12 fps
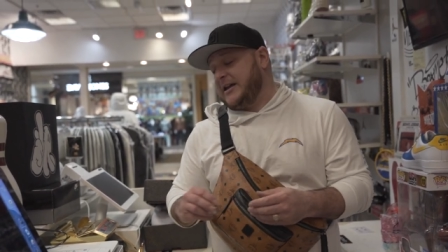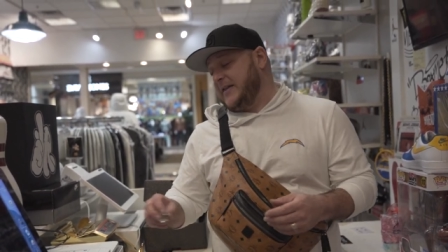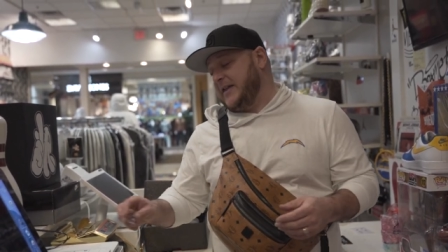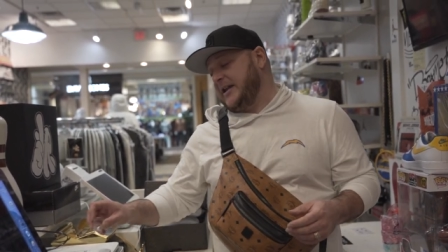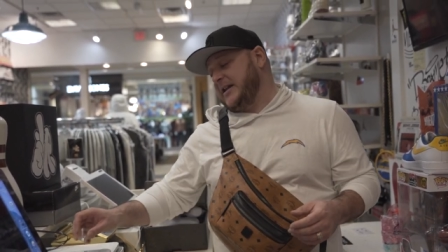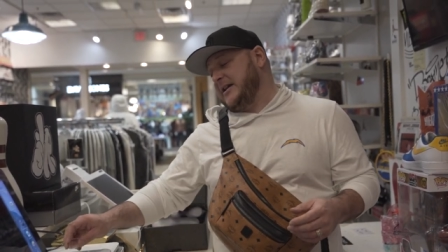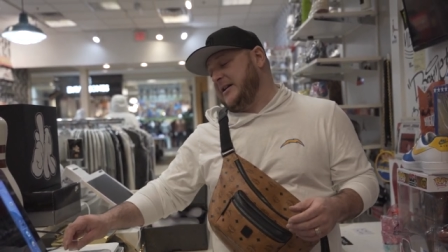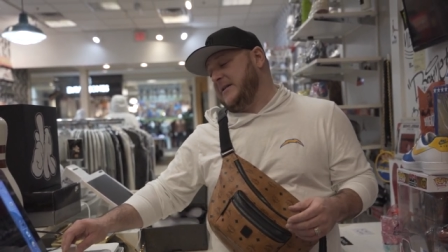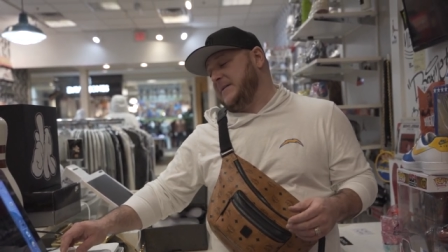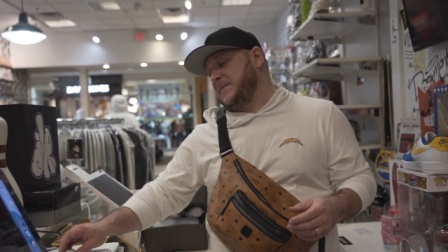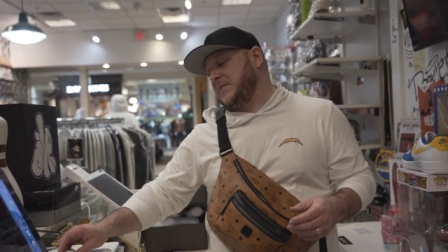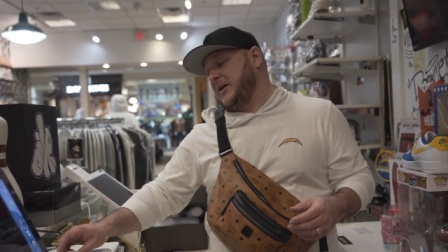And then
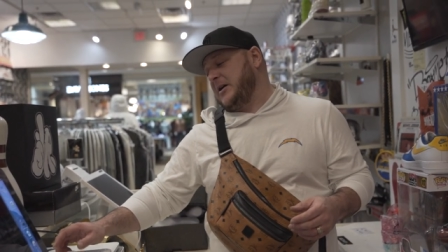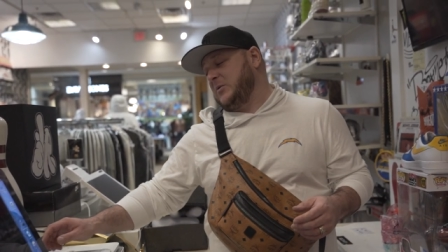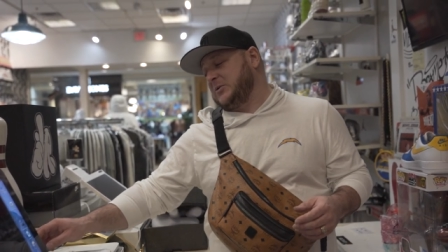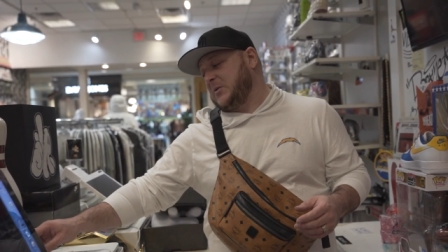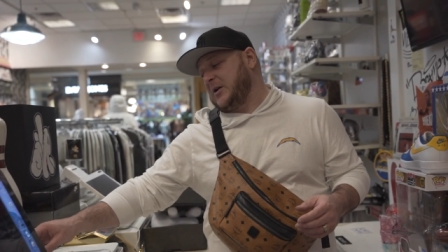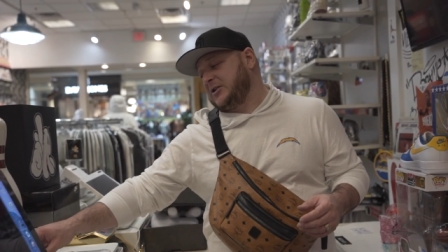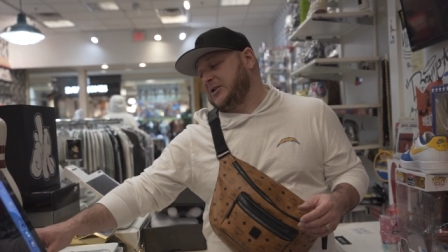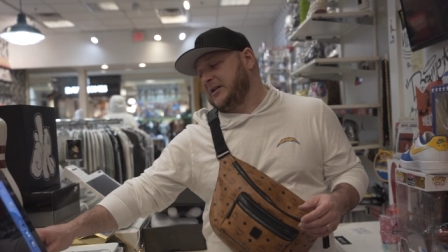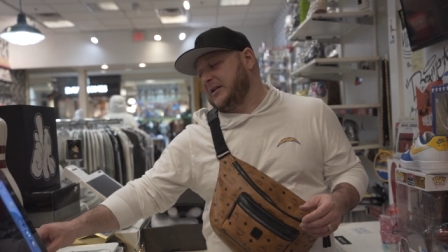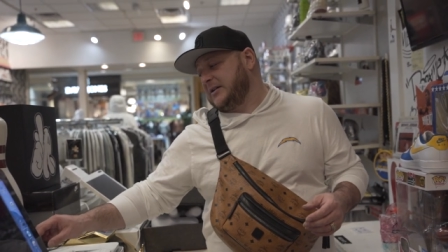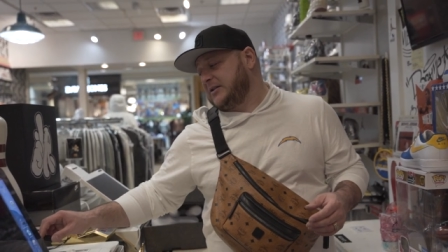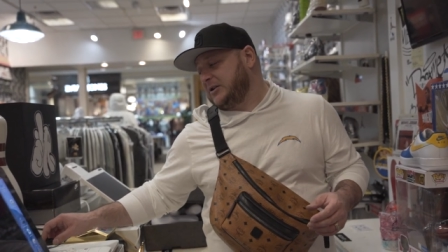um, I was watching
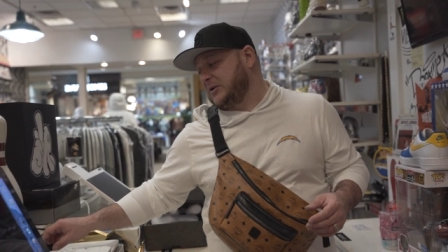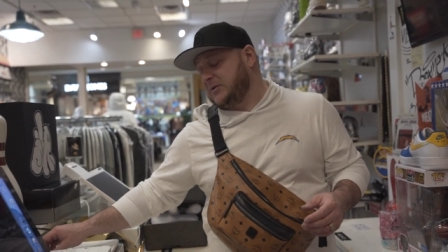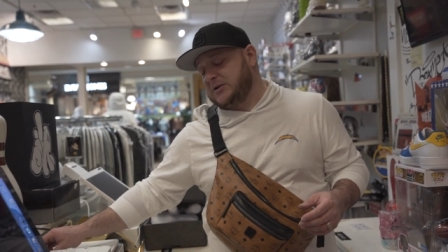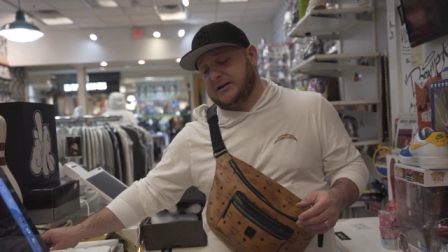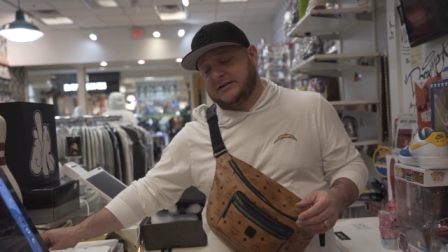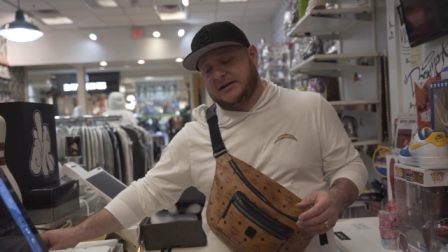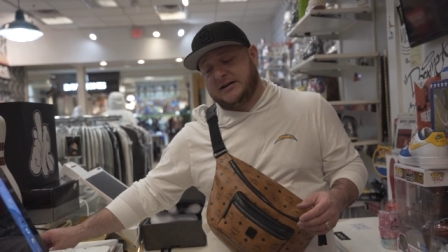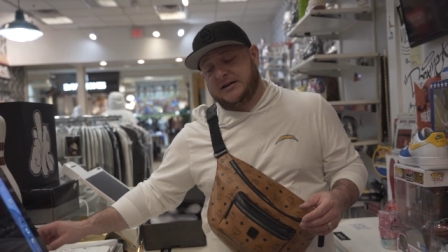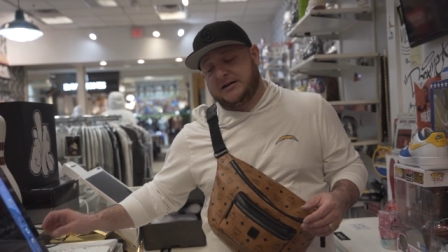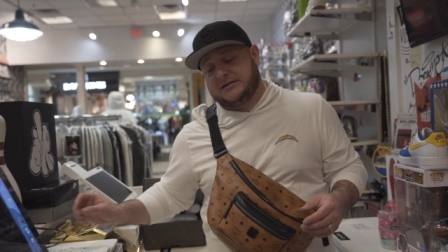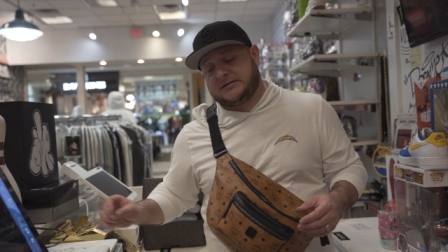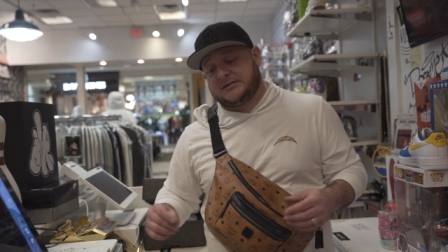a 2J's
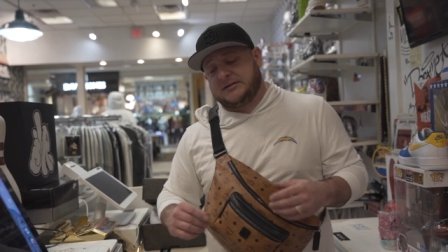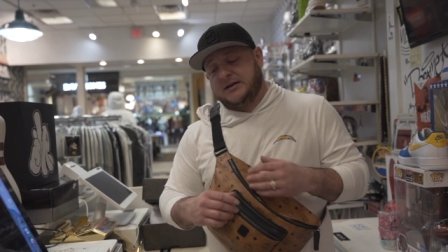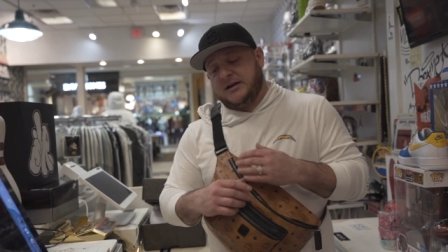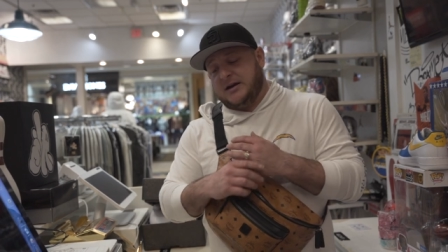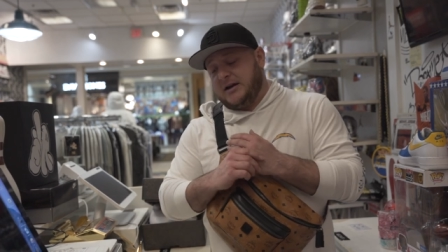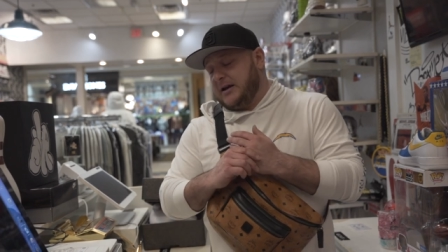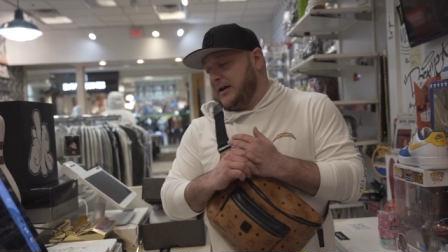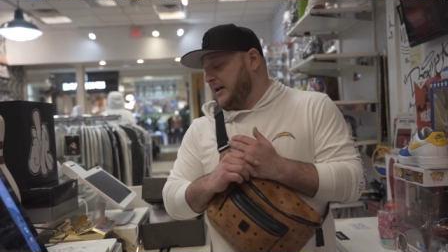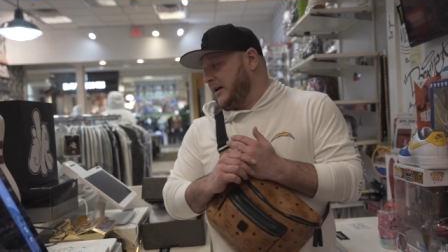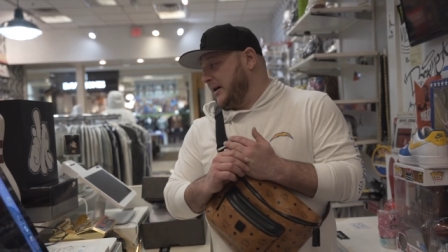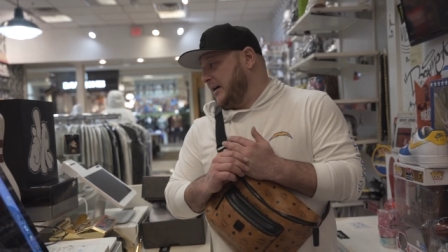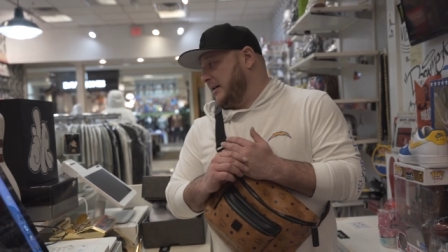Kicks
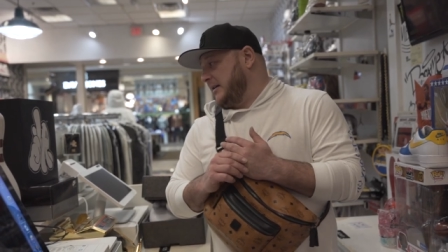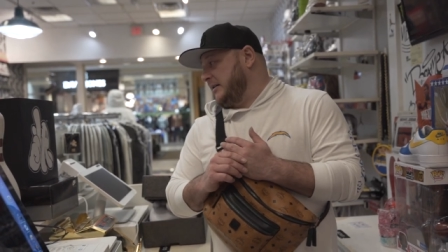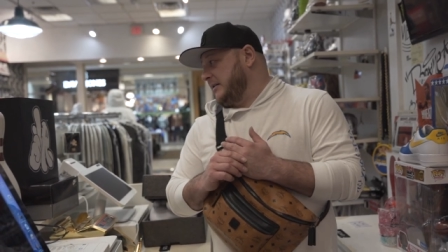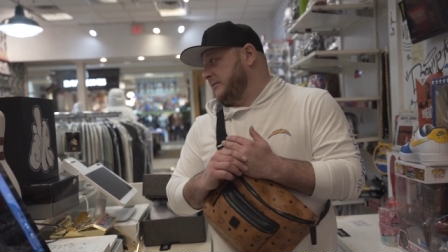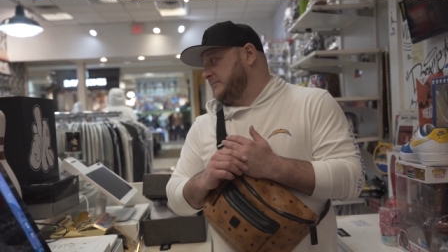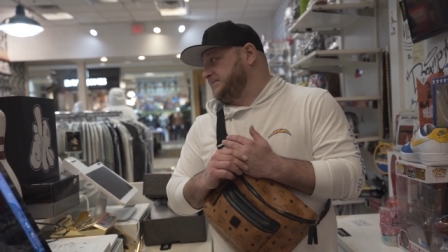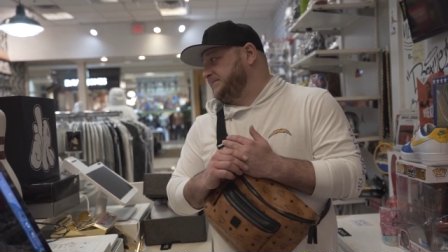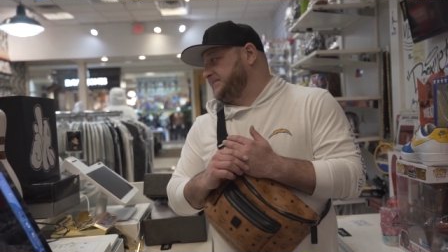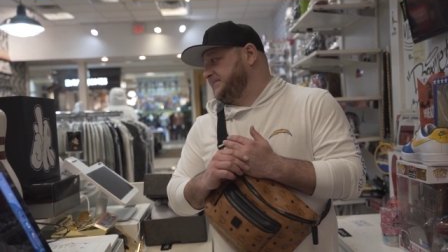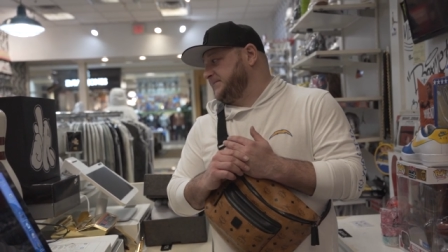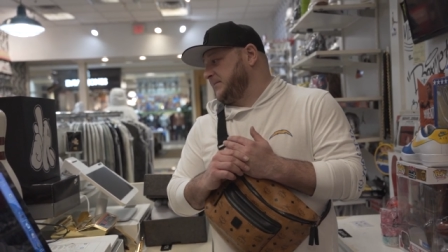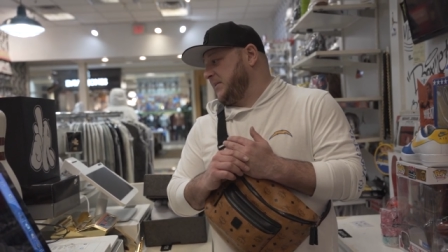uh,
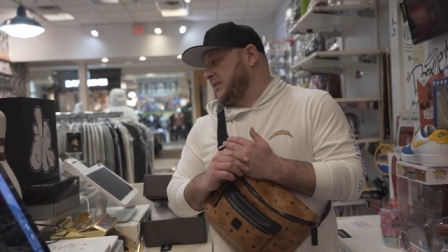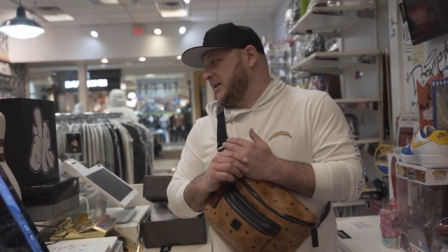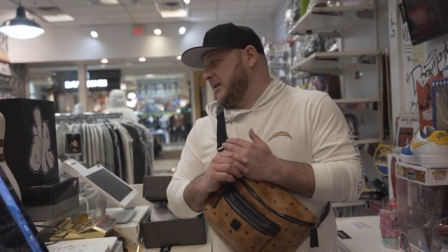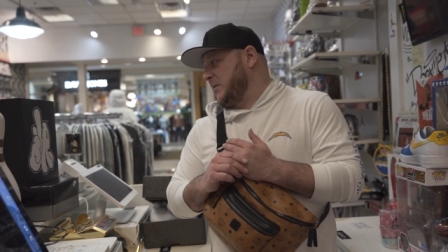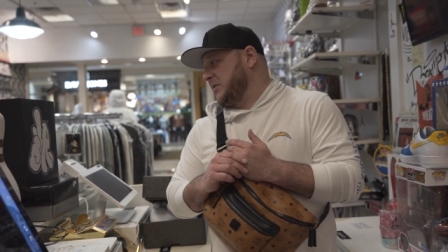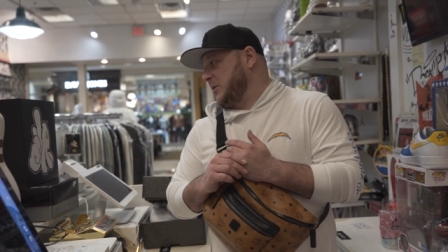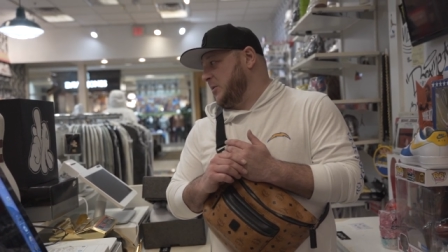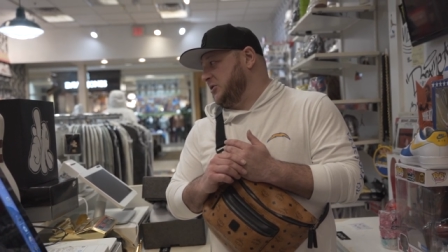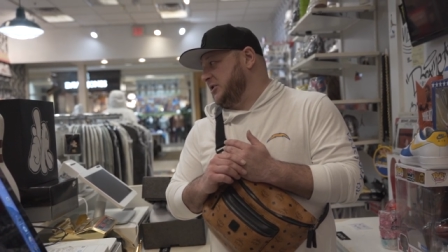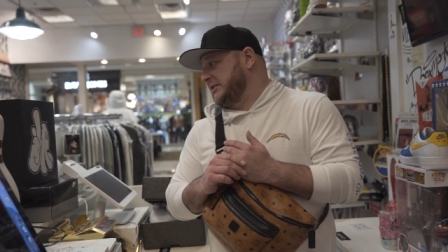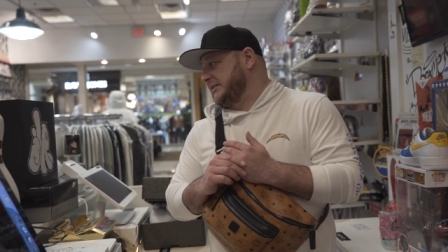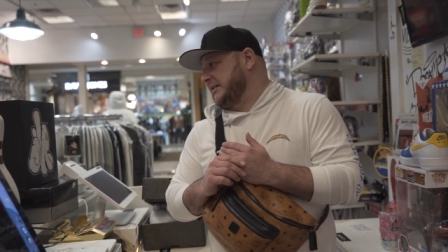thing with
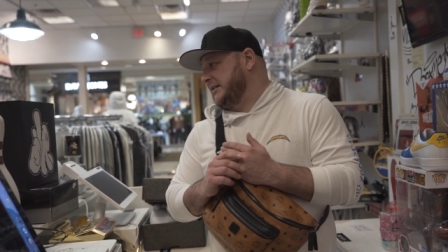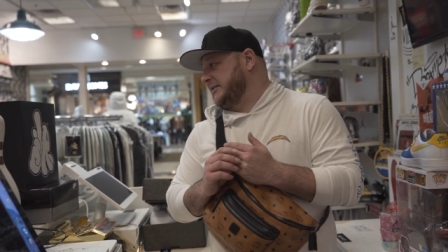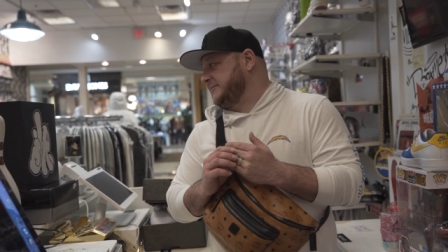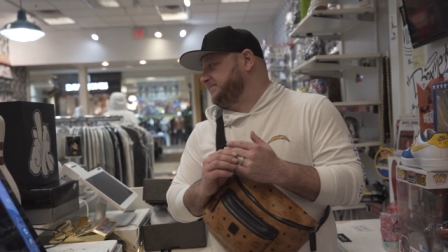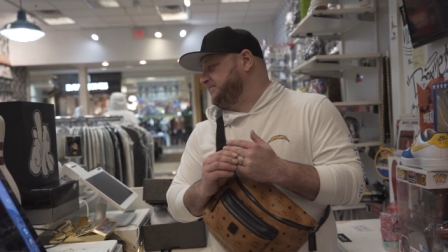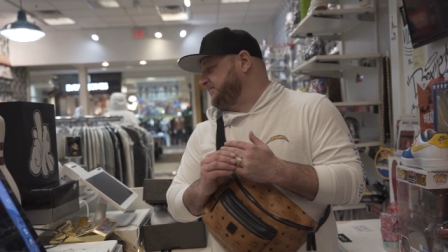OG Slick,